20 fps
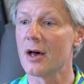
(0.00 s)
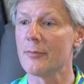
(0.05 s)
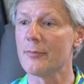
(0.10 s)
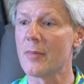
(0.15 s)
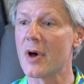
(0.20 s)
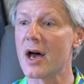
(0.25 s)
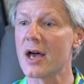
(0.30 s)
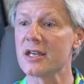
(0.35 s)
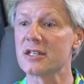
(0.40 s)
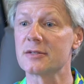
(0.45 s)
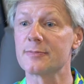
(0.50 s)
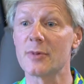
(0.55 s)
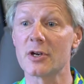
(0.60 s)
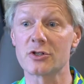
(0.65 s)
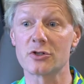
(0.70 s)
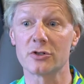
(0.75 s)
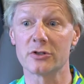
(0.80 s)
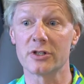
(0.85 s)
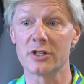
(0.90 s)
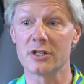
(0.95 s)
My
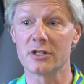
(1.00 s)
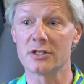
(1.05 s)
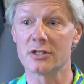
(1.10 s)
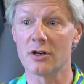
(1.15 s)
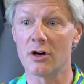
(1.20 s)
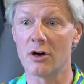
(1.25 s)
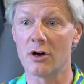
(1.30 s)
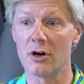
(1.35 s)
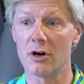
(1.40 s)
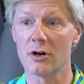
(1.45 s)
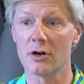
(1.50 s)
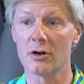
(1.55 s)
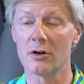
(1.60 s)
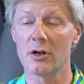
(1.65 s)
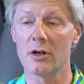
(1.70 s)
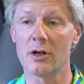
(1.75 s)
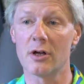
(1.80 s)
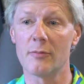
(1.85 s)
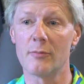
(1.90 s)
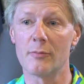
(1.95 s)
specialties are
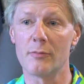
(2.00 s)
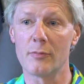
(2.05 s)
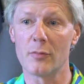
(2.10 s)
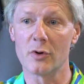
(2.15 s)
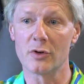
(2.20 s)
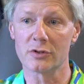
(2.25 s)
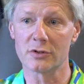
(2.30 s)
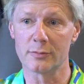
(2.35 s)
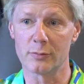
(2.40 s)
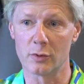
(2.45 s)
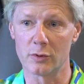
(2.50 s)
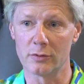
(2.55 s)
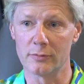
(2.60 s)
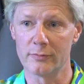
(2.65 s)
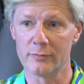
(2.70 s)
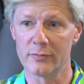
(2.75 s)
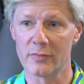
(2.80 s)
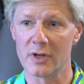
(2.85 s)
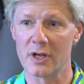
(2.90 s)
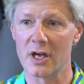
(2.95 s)
multiple.
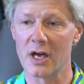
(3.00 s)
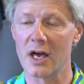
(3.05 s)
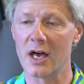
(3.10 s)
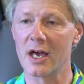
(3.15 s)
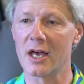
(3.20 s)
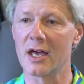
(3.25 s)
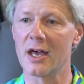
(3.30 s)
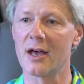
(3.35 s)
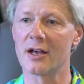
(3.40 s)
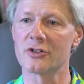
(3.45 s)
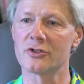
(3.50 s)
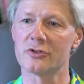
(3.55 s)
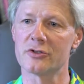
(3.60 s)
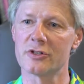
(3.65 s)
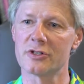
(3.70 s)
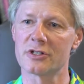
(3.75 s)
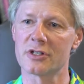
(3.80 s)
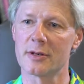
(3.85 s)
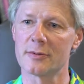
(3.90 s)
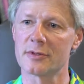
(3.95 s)
I actually
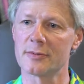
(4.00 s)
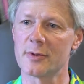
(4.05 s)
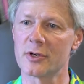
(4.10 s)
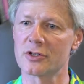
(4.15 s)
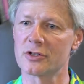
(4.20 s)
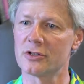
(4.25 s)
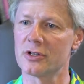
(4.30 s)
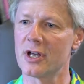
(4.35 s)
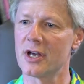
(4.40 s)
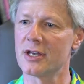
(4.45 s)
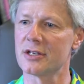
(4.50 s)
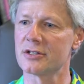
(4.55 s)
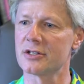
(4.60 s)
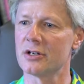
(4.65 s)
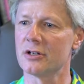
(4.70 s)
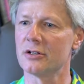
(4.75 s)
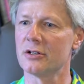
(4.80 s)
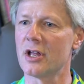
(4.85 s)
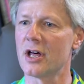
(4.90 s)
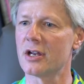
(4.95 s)
subspecialize in
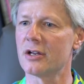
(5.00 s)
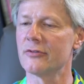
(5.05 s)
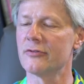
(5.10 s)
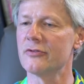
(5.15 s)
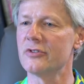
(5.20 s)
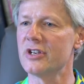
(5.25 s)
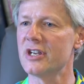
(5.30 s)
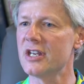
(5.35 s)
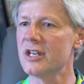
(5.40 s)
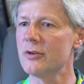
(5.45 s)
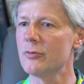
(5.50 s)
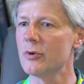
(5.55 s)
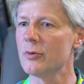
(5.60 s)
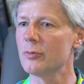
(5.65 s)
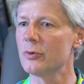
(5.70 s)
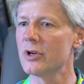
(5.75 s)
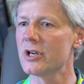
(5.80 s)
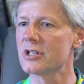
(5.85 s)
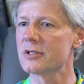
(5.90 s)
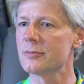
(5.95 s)
a lot of knee
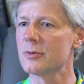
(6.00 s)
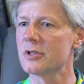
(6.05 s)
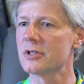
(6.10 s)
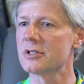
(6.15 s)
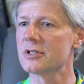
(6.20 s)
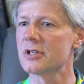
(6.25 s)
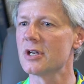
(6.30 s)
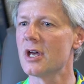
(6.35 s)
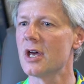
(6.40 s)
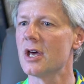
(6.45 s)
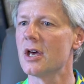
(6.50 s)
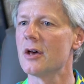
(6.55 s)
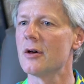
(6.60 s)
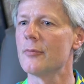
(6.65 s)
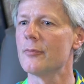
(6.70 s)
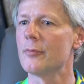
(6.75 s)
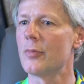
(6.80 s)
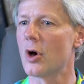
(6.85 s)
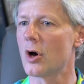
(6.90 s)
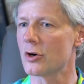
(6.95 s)
replacements,
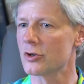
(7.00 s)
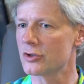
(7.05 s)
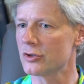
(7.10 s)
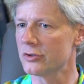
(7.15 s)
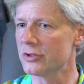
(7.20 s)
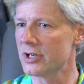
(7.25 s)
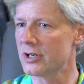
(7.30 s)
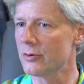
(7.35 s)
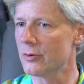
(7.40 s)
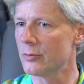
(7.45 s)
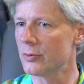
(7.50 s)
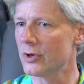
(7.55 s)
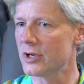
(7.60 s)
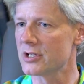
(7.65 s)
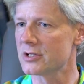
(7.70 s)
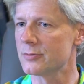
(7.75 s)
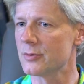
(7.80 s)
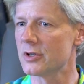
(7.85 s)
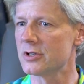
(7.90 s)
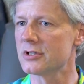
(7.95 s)
partial knee
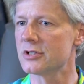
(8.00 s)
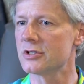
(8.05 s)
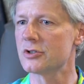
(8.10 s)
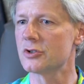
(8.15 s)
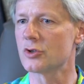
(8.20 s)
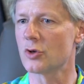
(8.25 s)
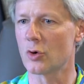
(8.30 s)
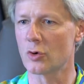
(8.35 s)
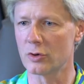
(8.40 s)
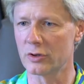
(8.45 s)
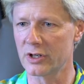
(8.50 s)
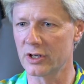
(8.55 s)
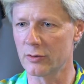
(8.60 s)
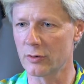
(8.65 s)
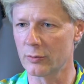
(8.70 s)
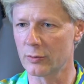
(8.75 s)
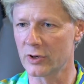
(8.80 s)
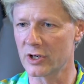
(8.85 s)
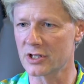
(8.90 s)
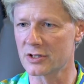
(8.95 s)
replacements, total knee
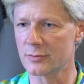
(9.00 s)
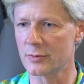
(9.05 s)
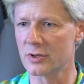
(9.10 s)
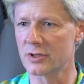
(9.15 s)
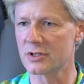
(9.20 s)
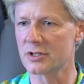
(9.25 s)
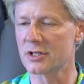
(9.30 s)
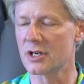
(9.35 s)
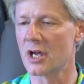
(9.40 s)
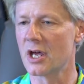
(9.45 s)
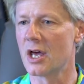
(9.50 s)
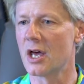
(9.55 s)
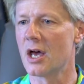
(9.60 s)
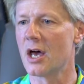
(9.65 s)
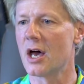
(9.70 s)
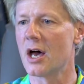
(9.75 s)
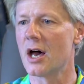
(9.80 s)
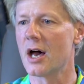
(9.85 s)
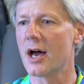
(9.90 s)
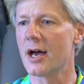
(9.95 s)
replacements.
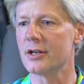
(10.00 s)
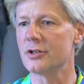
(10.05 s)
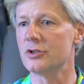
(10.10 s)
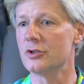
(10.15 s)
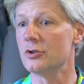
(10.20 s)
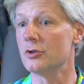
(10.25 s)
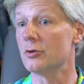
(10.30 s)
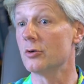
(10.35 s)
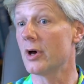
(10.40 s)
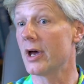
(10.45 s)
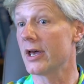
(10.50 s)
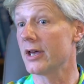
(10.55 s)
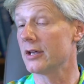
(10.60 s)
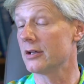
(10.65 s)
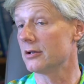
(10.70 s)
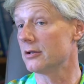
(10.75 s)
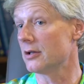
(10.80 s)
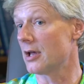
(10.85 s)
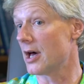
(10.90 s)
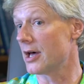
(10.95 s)
I do
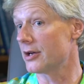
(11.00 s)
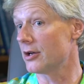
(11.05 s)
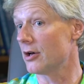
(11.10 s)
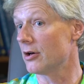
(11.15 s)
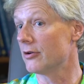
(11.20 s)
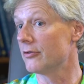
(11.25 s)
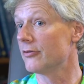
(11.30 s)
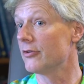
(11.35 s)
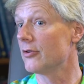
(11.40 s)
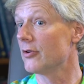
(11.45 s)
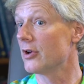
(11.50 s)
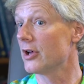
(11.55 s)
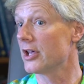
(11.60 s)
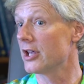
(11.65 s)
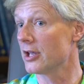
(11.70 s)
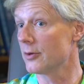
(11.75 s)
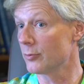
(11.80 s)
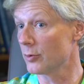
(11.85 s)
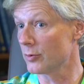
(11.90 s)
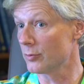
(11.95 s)
a lot of
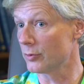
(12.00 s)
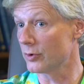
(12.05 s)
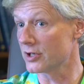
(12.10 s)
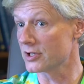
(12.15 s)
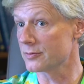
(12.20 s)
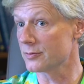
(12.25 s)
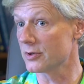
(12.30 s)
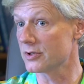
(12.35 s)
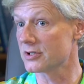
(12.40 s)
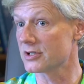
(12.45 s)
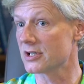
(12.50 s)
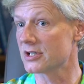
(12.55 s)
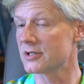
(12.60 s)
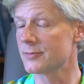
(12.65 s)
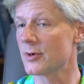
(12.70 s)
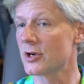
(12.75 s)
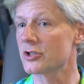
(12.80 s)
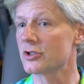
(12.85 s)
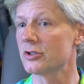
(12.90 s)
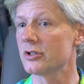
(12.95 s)
hip replacements, a
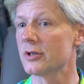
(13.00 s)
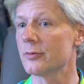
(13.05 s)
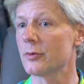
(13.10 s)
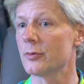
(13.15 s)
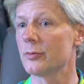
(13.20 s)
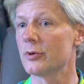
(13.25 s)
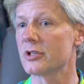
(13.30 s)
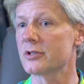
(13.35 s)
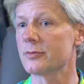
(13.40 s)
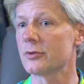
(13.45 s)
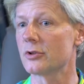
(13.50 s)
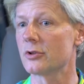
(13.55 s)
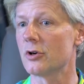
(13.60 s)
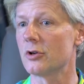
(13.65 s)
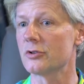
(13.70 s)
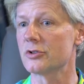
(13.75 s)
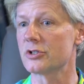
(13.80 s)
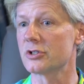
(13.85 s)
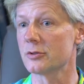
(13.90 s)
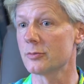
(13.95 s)
special hip replacement
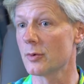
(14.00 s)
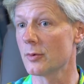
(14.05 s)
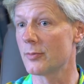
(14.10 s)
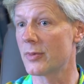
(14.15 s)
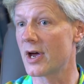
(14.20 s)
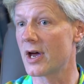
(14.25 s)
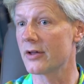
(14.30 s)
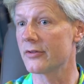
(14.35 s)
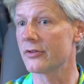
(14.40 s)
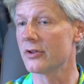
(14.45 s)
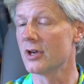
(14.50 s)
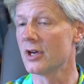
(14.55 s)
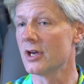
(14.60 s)
called SuperPath